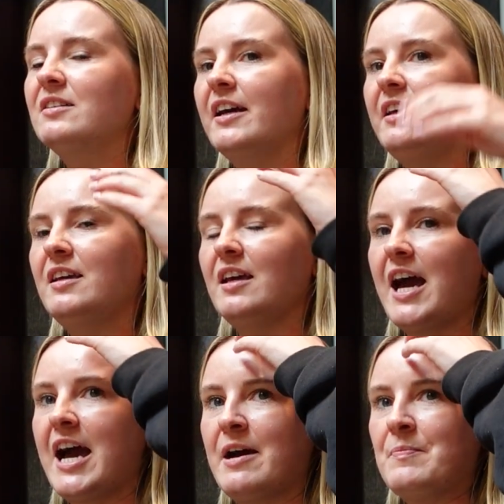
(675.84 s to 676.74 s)
like
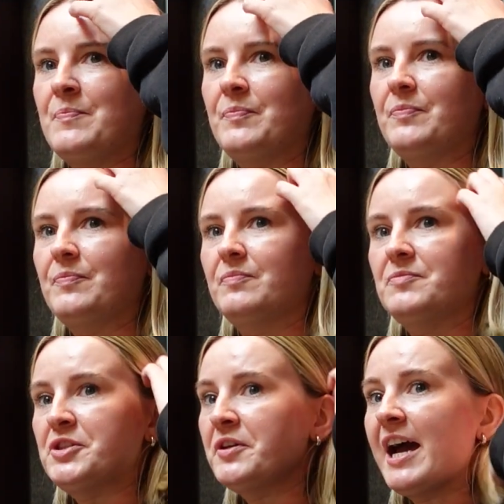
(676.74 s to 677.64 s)

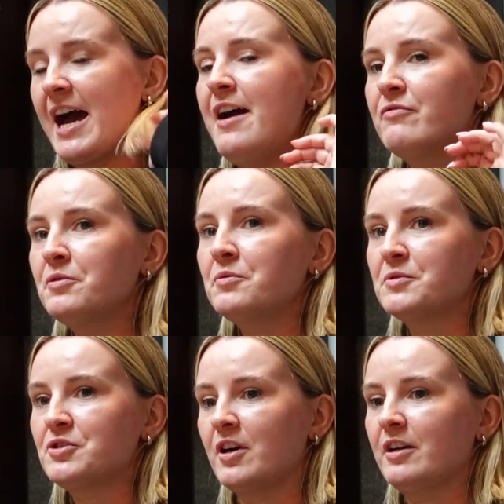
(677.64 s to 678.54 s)
so yeah, everyone
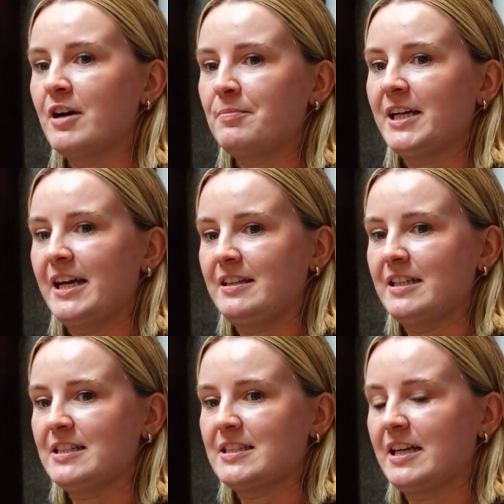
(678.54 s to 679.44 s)
was trying to replicate
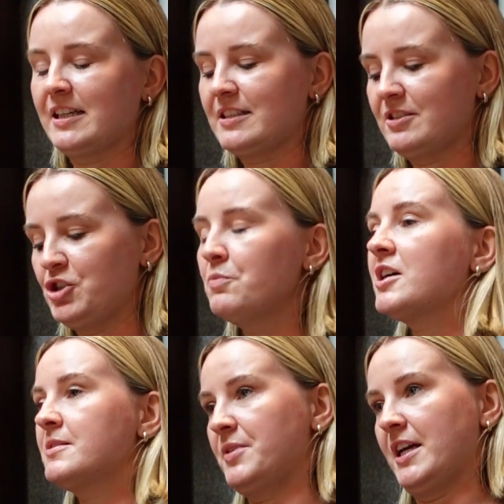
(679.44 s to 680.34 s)
this, and she
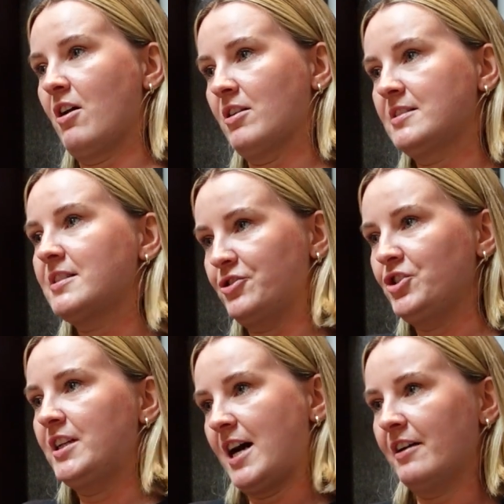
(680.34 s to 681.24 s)
wasn't being honest that
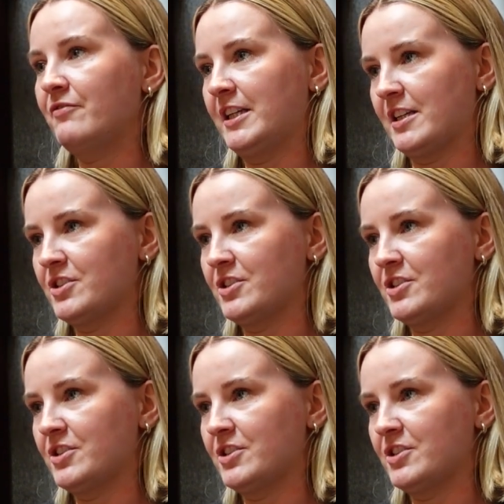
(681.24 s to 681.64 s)
she'd had fillers.